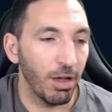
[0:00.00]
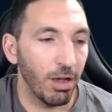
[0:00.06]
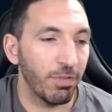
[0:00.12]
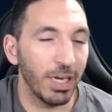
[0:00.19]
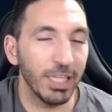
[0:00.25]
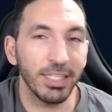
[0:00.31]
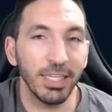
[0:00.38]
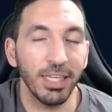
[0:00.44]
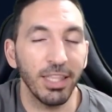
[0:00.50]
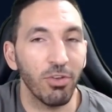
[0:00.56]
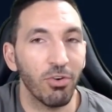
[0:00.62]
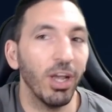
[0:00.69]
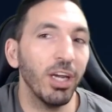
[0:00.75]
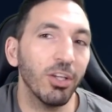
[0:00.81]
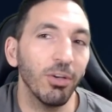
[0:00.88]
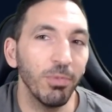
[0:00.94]
of let's say the
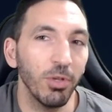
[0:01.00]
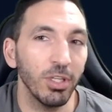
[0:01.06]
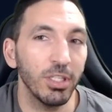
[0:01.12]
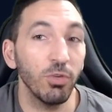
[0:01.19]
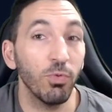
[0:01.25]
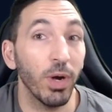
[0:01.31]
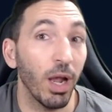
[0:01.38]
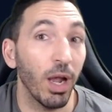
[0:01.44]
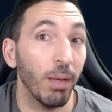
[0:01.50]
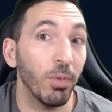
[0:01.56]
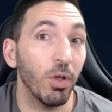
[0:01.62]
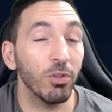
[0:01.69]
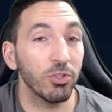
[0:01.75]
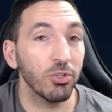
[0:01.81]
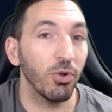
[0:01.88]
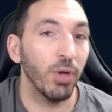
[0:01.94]
raid community where I'm
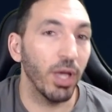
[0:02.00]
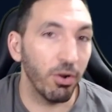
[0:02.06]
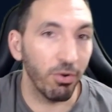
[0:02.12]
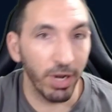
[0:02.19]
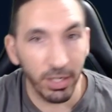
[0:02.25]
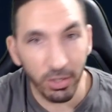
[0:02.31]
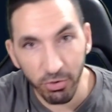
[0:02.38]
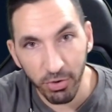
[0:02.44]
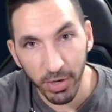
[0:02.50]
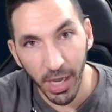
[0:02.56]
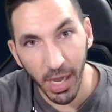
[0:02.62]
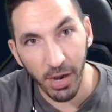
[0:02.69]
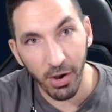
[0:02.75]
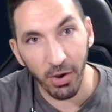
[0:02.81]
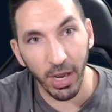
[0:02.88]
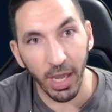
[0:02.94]
also a raid
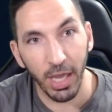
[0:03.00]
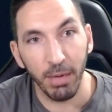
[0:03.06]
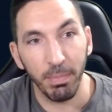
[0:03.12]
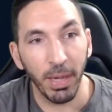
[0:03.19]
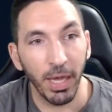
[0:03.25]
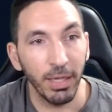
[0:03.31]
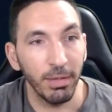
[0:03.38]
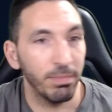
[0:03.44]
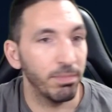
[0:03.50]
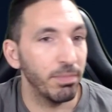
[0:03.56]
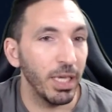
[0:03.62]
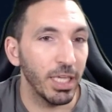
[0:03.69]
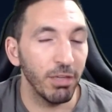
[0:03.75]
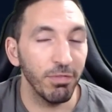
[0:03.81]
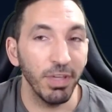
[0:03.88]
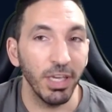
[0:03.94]
creator and by
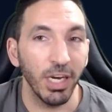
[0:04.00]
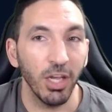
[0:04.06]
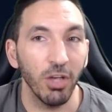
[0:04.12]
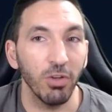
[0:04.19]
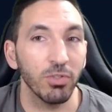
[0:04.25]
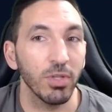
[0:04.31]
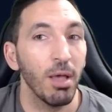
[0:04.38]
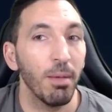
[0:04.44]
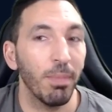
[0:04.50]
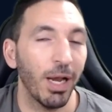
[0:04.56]
making videos,